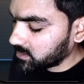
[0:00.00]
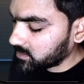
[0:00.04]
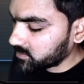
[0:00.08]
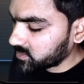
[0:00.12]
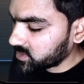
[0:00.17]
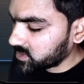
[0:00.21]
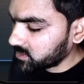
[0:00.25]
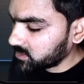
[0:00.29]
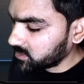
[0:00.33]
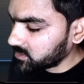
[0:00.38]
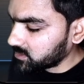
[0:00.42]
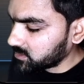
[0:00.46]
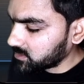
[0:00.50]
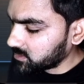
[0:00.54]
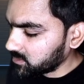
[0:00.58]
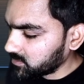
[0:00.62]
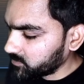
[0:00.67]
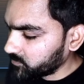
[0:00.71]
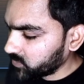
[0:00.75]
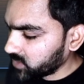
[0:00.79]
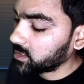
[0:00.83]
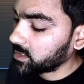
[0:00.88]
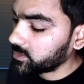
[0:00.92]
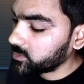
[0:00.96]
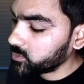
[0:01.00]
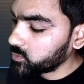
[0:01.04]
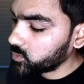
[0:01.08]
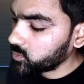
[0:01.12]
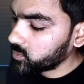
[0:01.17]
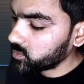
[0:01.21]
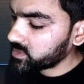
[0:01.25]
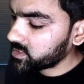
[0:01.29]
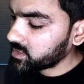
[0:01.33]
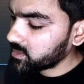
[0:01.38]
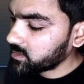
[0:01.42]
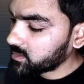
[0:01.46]
comes here. The
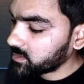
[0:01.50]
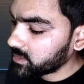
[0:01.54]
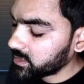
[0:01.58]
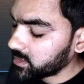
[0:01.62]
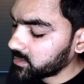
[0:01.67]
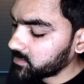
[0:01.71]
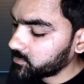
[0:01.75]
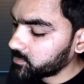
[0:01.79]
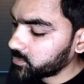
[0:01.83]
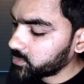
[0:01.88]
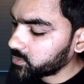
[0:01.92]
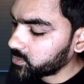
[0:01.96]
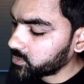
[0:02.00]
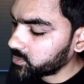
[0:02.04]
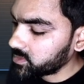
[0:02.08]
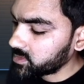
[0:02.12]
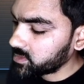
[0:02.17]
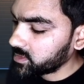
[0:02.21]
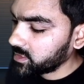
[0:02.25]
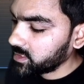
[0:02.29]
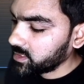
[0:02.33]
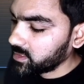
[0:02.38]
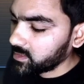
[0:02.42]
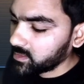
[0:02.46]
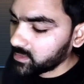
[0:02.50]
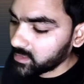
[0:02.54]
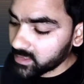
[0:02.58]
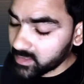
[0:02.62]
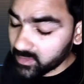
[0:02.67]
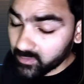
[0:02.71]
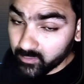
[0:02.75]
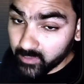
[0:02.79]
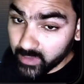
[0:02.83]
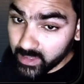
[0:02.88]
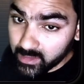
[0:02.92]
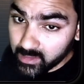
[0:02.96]
user input
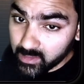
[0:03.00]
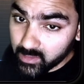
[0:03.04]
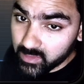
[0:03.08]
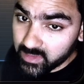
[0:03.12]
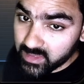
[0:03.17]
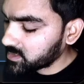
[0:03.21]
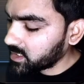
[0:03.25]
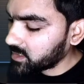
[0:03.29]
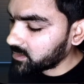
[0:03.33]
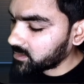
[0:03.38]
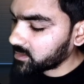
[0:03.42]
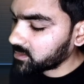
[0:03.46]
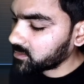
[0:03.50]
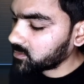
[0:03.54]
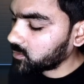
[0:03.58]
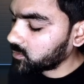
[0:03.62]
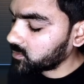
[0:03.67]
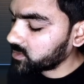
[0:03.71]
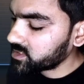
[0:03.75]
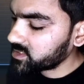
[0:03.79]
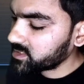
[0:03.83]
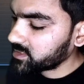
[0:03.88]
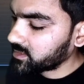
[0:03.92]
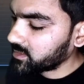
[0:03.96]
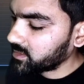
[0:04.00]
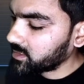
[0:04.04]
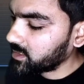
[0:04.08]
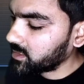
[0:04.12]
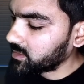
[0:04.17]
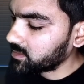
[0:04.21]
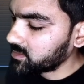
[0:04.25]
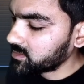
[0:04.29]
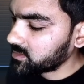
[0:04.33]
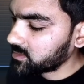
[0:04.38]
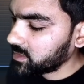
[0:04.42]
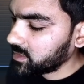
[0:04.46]
is fed to static knowledge
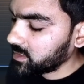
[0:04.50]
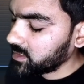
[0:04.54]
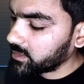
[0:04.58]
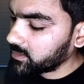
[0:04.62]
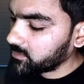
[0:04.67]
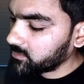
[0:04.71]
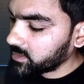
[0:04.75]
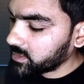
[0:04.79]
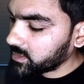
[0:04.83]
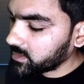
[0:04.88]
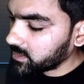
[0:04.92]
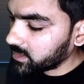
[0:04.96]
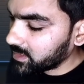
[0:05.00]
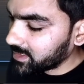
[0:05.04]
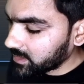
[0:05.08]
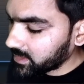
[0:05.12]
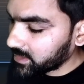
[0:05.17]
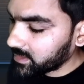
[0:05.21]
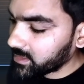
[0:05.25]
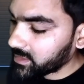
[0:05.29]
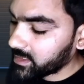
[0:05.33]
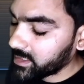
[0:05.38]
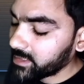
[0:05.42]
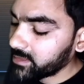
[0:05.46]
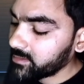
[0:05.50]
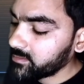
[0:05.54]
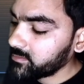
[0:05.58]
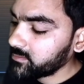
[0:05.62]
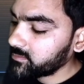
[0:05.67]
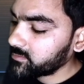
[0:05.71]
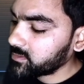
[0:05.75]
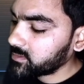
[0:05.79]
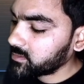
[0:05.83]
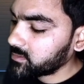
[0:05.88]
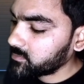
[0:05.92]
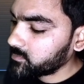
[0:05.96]
class. It will
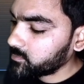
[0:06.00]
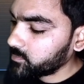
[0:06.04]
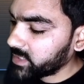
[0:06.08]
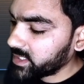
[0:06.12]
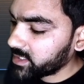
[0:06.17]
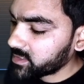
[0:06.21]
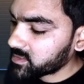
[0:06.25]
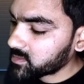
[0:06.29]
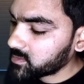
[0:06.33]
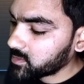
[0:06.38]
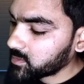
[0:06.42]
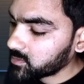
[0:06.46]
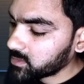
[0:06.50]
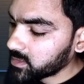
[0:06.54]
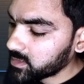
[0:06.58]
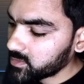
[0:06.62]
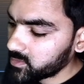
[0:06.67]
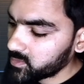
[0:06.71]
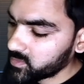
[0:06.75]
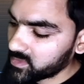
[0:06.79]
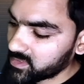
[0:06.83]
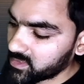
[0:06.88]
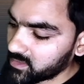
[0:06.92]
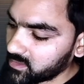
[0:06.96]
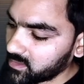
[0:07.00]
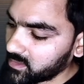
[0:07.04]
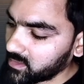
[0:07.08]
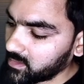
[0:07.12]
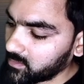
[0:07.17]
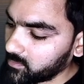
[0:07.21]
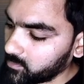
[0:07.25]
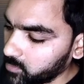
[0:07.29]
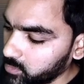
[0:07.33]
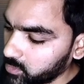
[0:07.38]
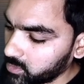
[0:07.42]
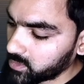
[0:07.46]
retrieve based on the user
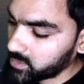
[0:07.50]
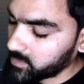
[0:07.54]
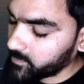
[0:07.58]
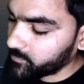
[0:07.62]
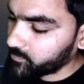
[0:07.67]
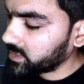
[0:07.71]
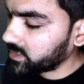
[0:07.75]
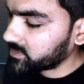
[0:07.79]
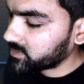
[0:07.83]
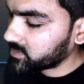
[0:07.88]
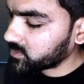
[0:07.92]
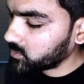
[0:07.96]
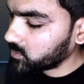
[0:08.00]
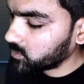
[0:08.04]
input. Let's